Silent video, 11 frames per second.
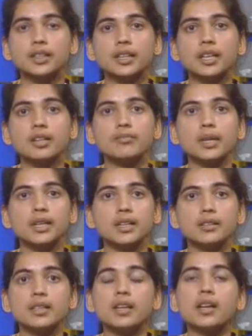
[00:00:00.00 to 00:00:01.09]
There are
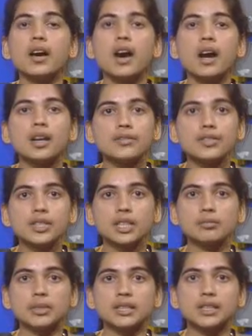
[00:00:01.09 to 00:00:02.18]
many
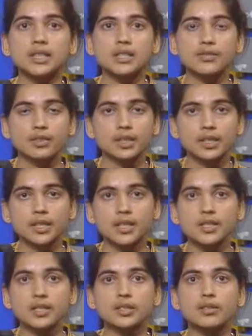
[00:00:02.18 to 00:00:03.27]
artificial methods for
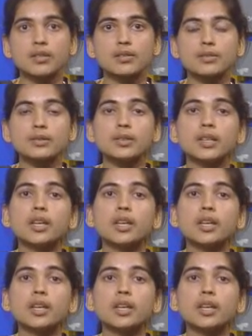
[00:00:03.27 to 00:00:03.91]
tenderization also.